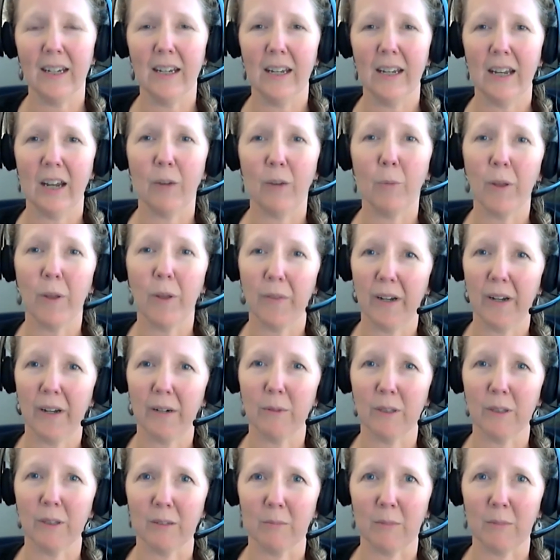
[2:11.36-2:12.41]
and what that
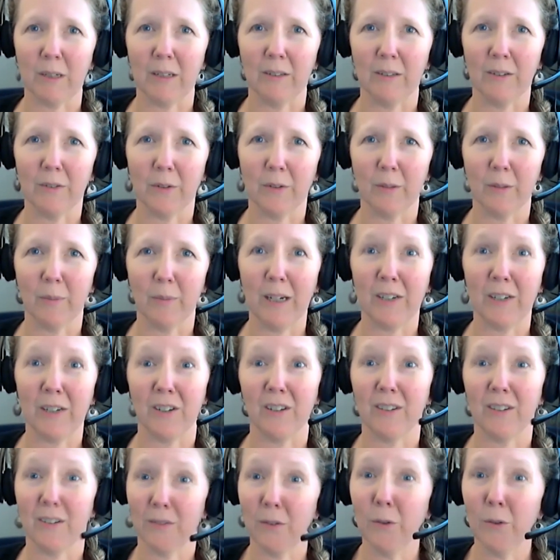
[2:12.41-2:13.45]
really means for the
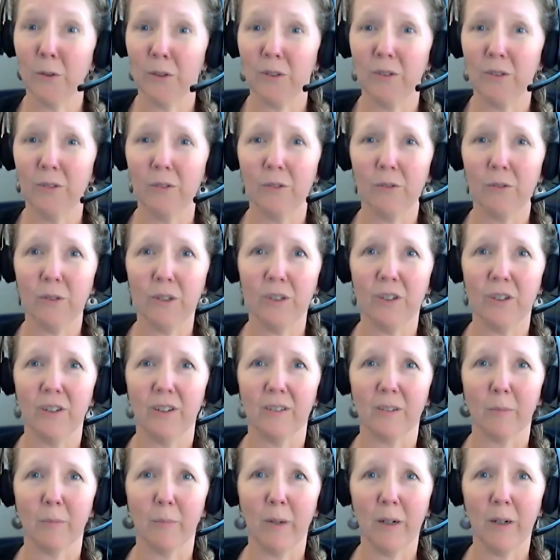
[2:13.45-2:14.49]
patient. Of course, nutrition
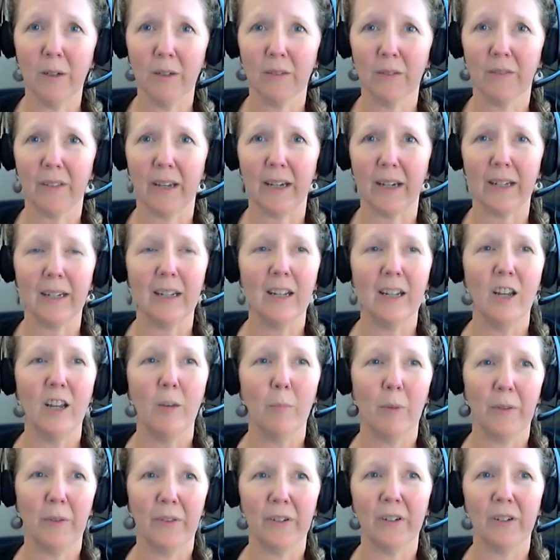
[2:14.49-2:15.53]
is a part of that,
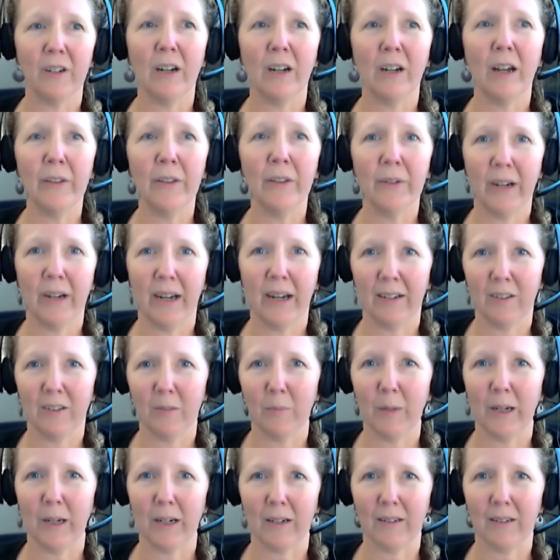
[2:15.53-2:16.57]
but there are other
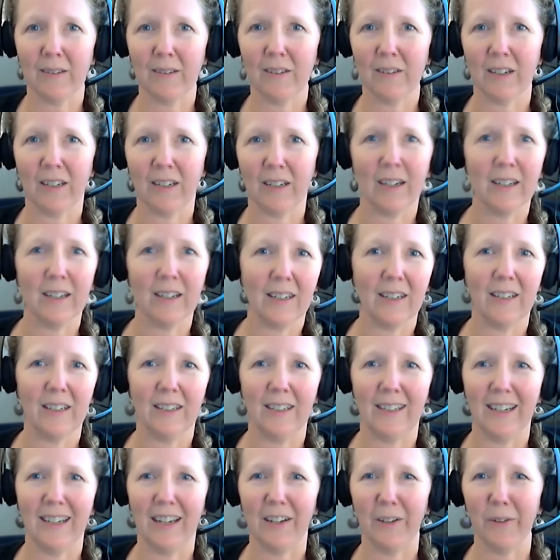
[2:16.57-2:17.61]
aspects to
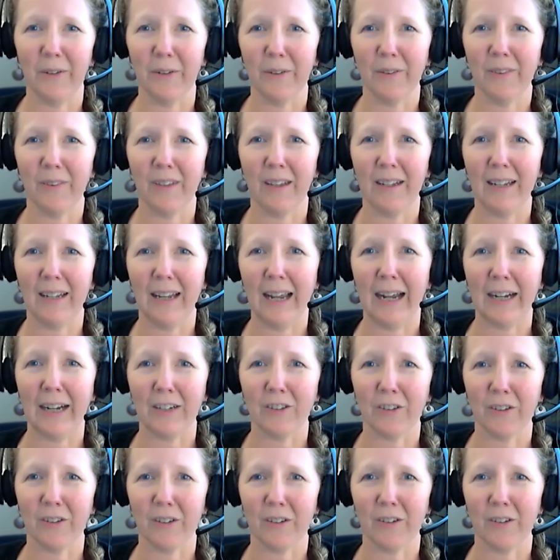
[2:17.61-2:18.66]
gut-kidney health that
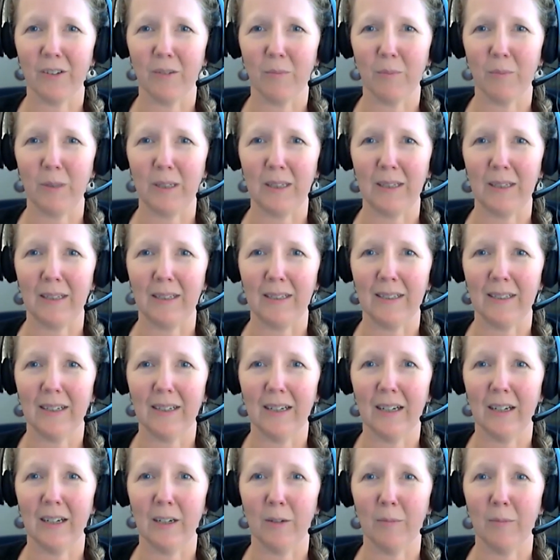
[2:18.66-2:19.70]
actually could be
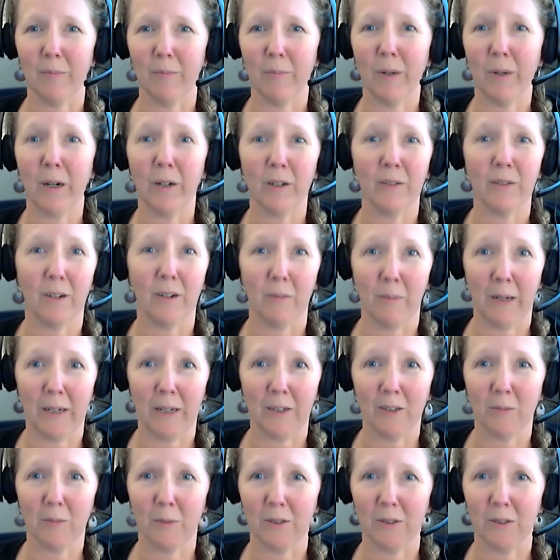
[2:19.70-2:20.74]
part of our
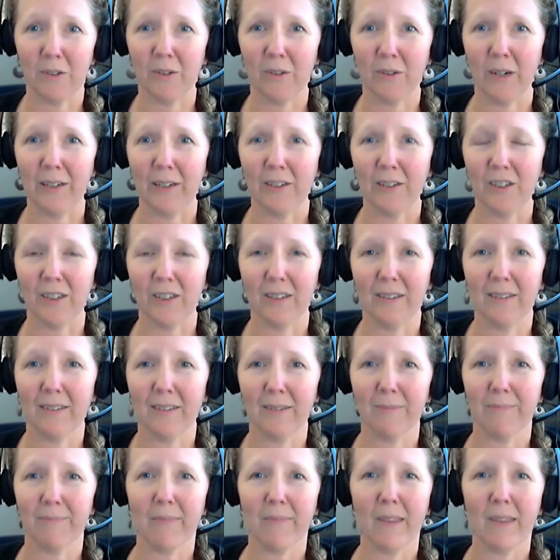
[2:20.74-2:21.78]
management
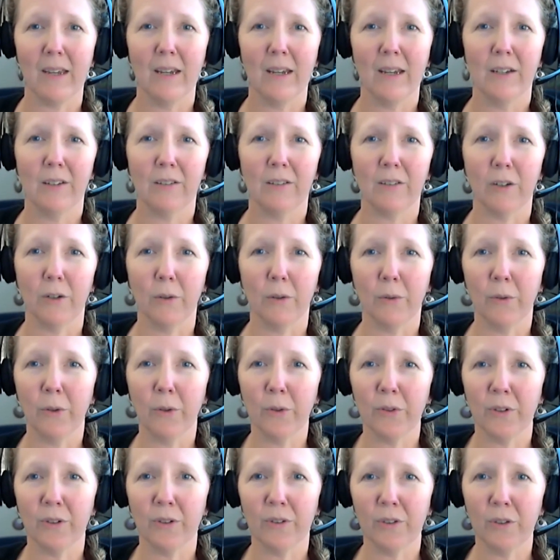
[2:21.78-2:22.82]
strategies. So
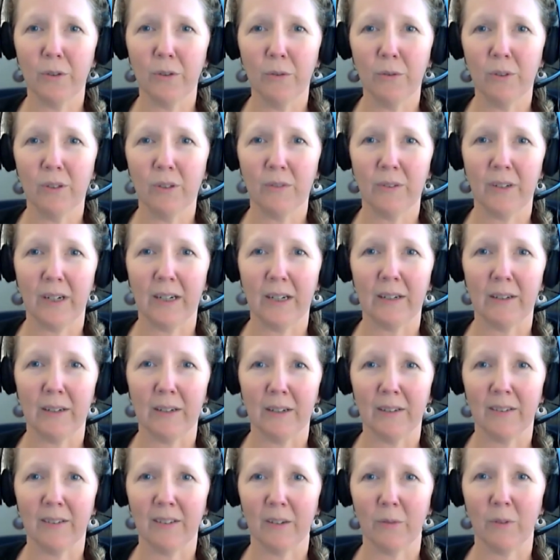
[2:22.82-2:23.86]
those are two different
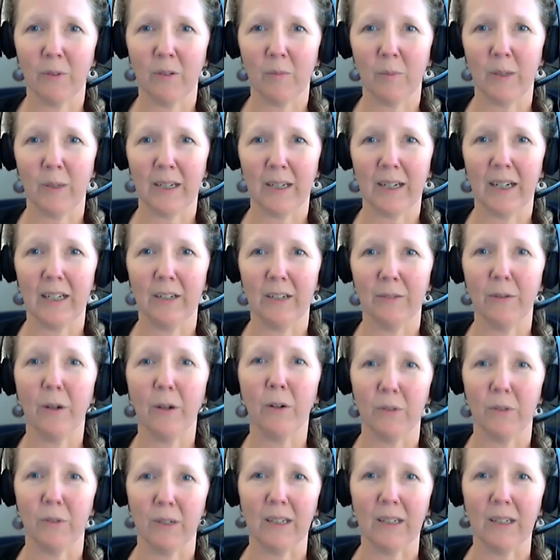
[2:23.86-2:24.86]
areas that we've been kind of honing